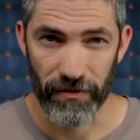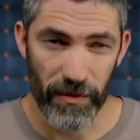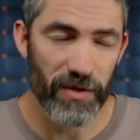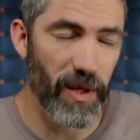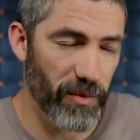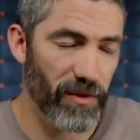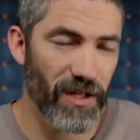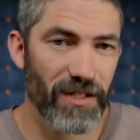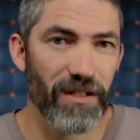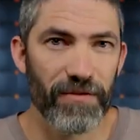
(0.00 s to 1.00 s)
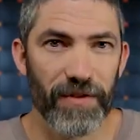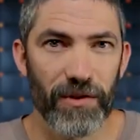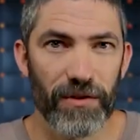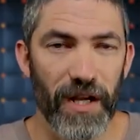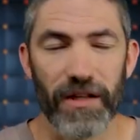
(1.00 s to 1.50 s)
For most people, that's going to
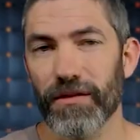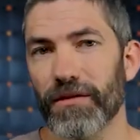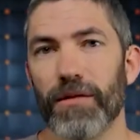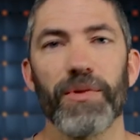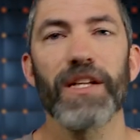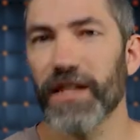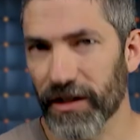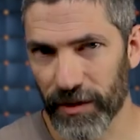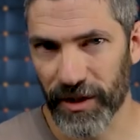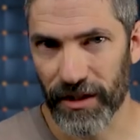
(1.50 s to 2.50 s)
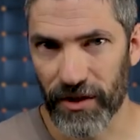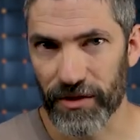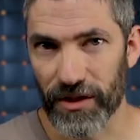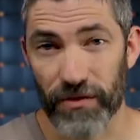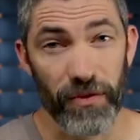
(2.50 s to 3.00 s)
feel like completely unlimited
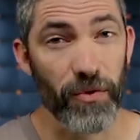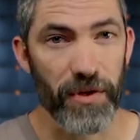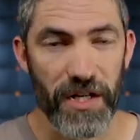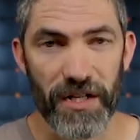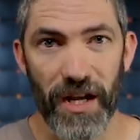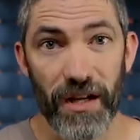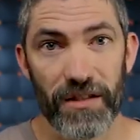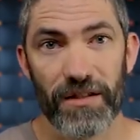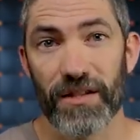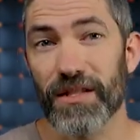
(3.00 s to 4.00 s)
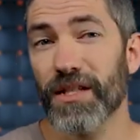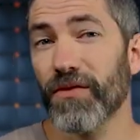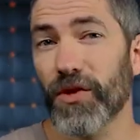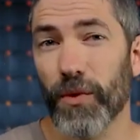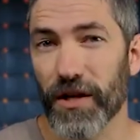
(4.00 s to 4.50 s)
usage for 14 days to see
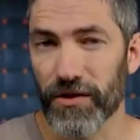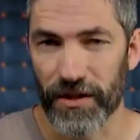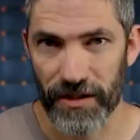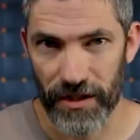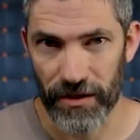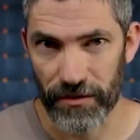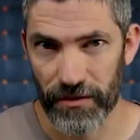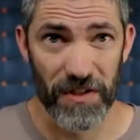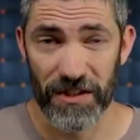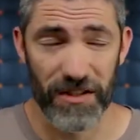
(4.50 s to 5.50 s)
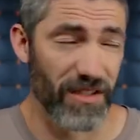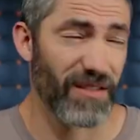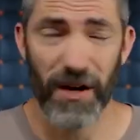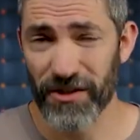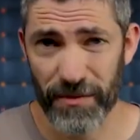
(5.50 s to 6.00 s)
if you want to continue. And this isn't
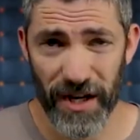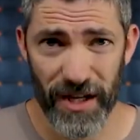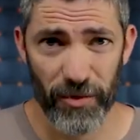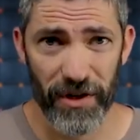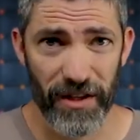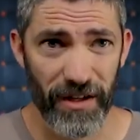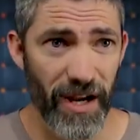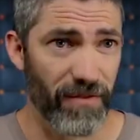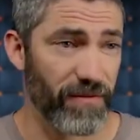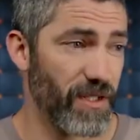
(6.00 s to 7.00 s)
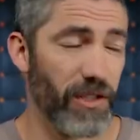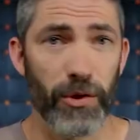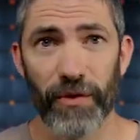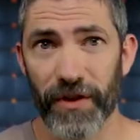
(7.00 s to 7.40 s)
sponsored by them or anything. I have zero